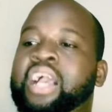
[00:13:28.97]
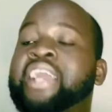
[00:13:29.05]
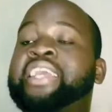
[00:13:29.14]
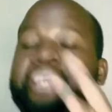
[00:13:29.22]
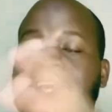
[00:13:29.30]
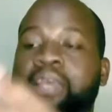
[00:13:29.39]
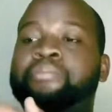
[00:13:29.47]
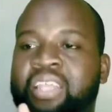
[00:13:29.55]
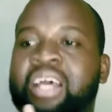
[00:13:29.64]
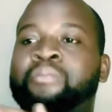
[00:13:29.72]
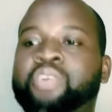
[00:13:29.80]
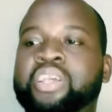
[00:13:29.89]
ka
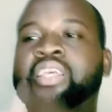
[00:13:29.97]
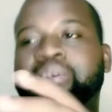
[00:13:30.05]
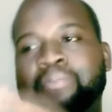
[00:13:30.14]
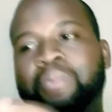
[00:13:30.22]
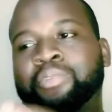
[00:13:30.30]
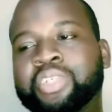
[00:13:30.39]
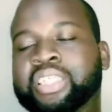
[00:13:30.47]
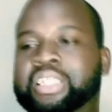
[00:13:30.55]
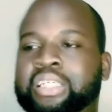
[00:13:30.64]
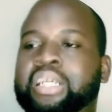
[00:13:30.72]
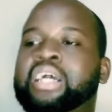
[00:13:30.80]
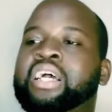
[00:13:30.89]
game namu i game ya
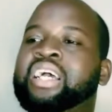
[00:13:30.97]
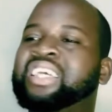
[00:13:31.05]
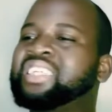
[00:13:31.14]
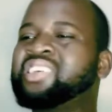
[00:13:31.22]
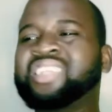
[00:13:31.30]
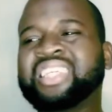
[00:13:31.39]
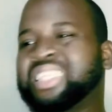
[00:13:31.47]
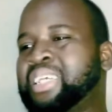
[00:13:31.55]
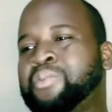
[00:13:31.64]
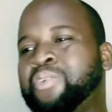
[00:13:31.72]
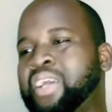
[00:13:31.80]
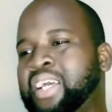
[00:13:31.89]
music it's not the
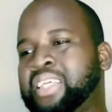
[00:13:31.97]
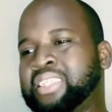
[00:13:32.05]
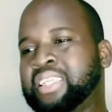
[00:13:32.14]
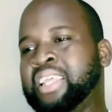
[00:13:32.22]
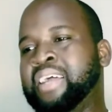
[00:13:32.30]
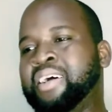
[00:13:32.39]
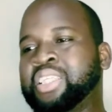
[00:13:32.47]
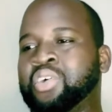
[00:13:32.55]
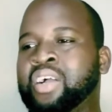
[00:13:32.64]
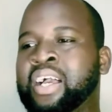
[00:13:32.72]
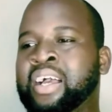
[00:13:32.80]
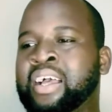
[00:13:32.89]
same way as hina
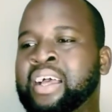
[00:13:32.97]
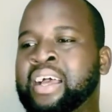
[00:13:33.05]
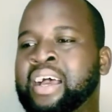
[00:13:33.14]
Vatsonga